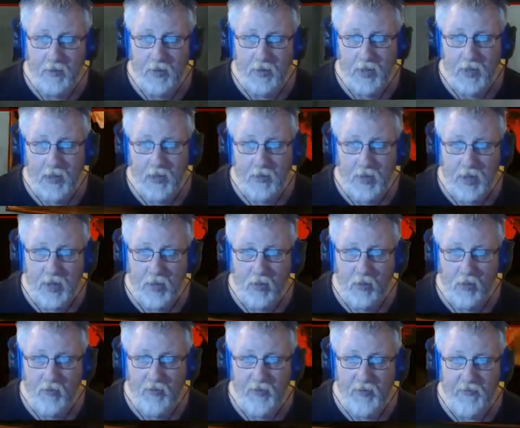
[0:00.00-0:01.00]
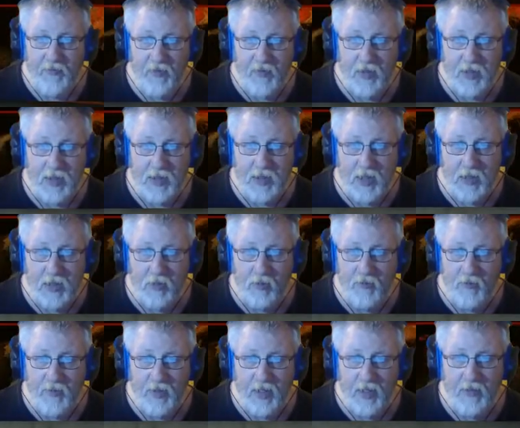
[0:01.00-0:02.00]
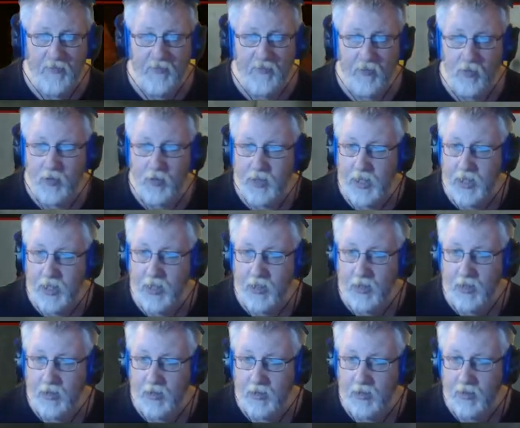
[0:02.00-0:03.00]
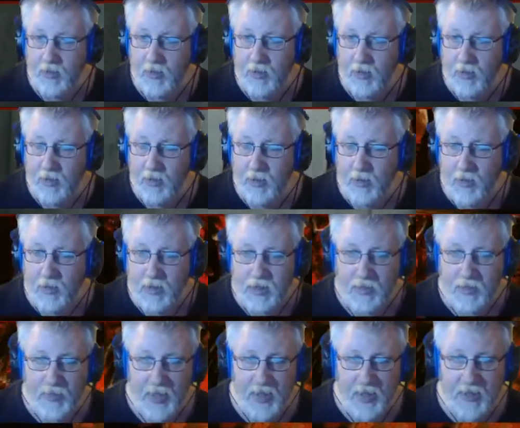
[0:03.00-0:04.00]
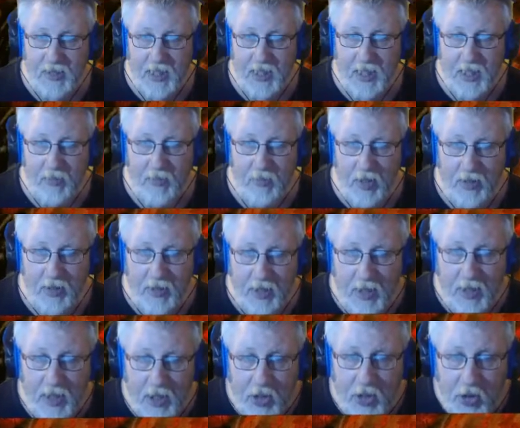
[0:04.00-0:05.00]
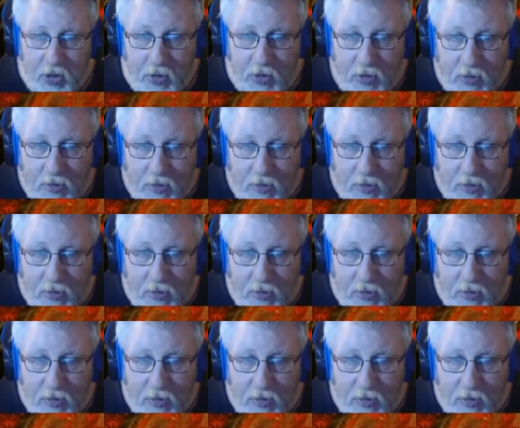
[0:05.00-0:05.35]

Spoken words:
the hell do I go for first? Do I go for that 14? It's a bit tight, but I think I should.